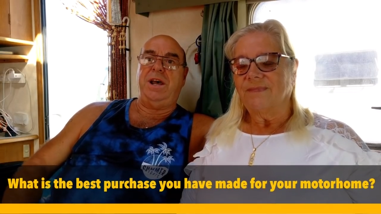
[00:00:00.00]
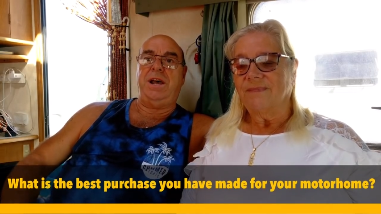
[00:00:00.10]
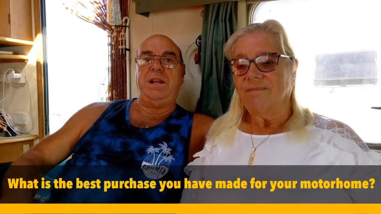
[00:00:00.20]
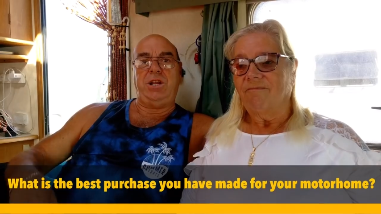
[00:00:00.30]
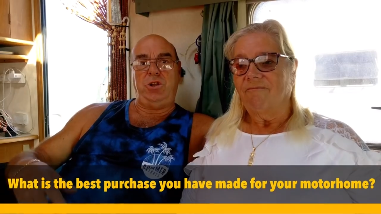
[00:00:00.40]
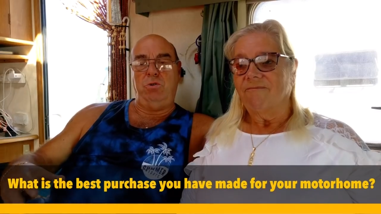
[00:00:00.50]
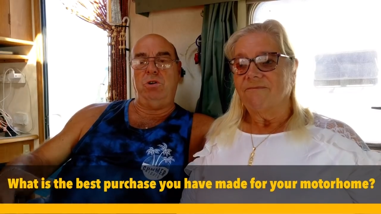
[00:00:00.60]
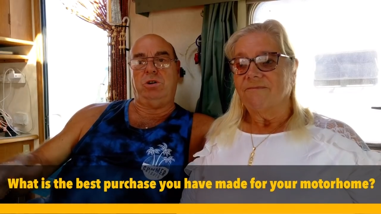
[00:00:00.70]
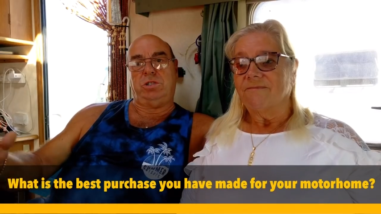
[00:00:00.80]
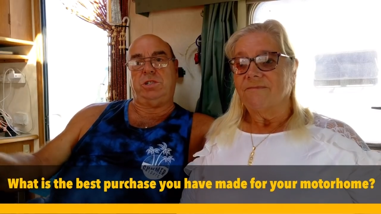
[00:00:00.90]
Speaker 1: and then you
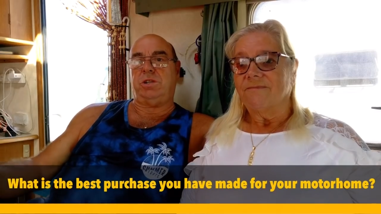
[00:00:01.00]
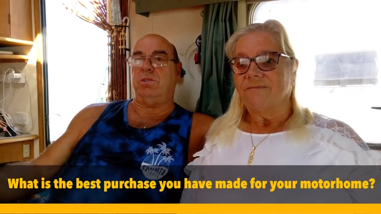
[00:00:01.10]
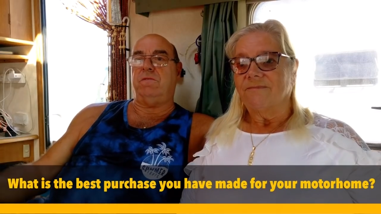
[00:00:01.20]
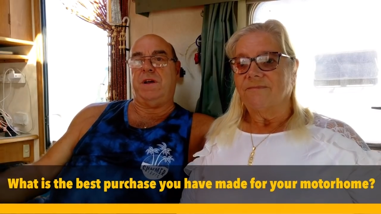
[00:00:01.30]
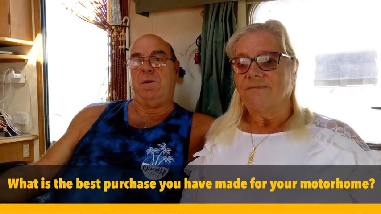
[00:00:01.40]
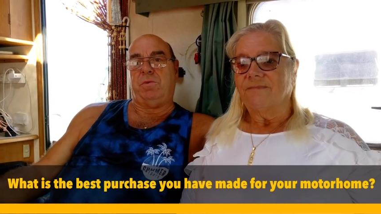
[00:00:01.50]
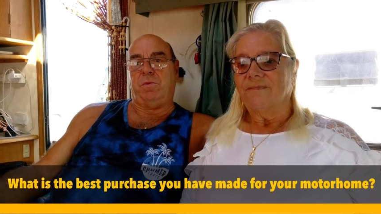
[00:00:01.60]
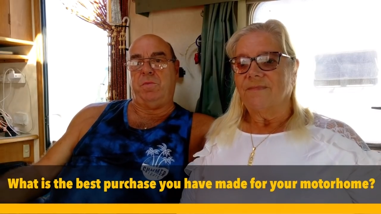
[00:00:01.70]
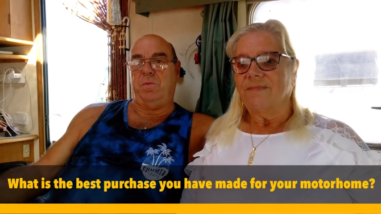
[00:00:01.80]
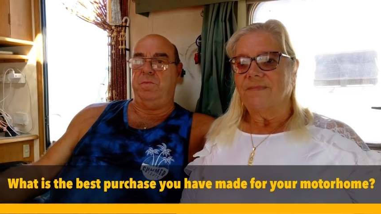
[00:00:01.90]
look to solve that
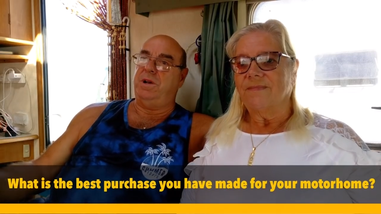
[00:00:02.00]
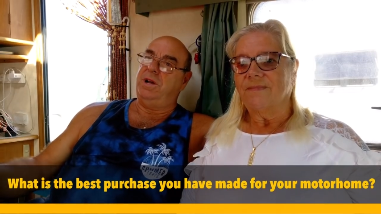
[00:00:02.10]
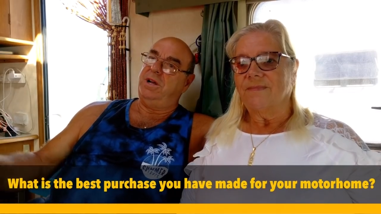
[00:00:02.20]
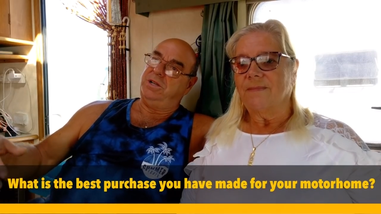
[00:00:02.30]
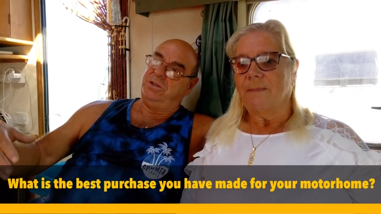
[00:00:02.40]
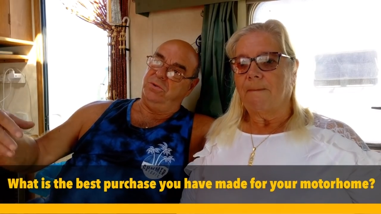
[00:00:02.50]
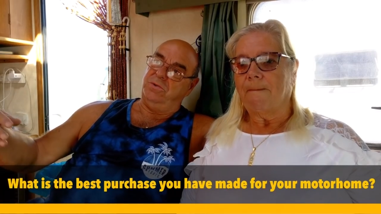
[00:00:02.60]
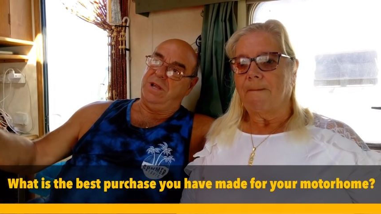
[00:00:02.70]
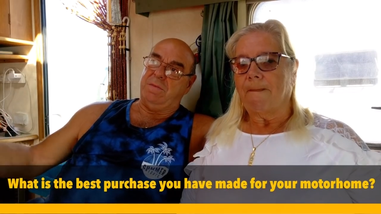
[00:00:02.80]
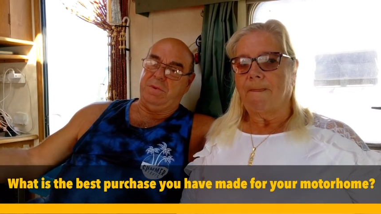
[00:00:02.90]
problem so
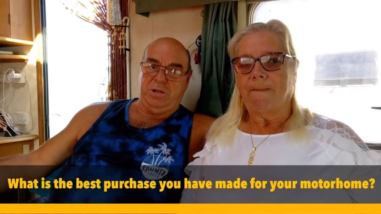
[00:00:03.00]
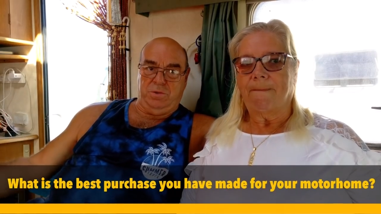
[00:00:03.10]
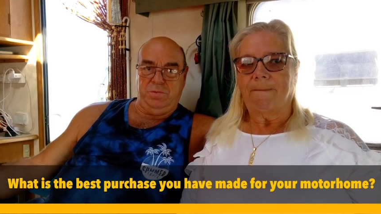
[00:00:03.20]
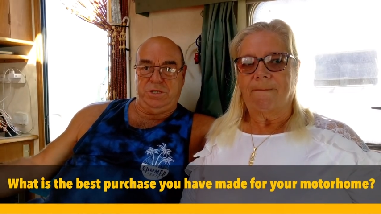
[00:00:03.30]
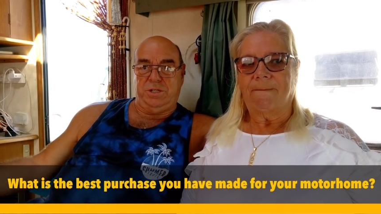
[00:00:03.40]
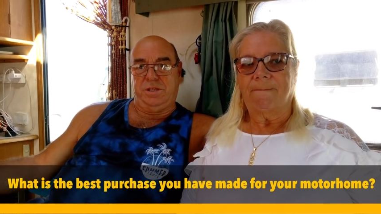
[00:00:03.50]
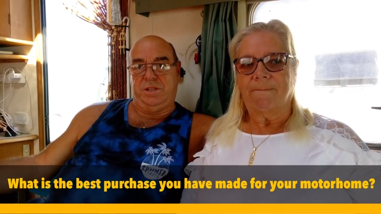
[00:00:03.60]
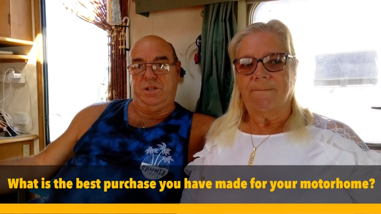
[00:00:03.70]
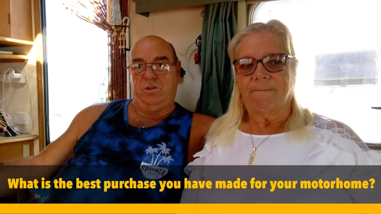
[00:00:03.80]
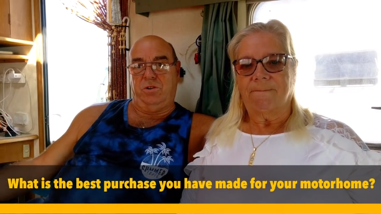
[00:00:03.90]
that becomes
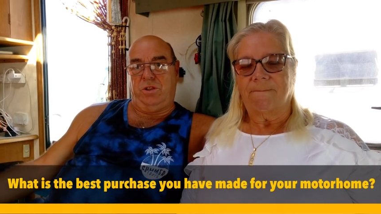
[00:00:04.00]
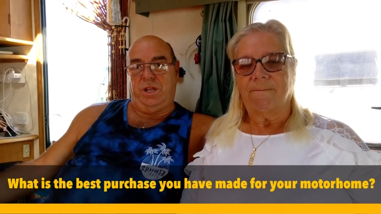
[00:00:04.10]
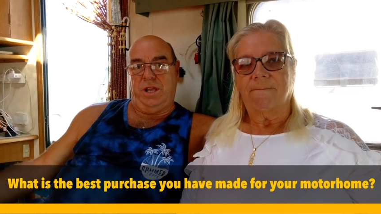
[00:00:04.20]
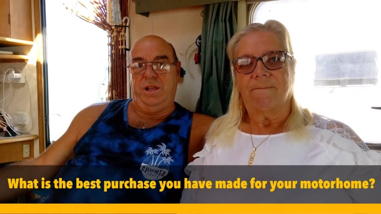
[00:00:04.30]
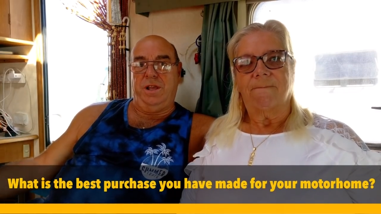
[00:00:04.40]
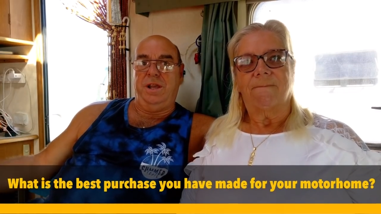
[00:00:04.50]
the good thing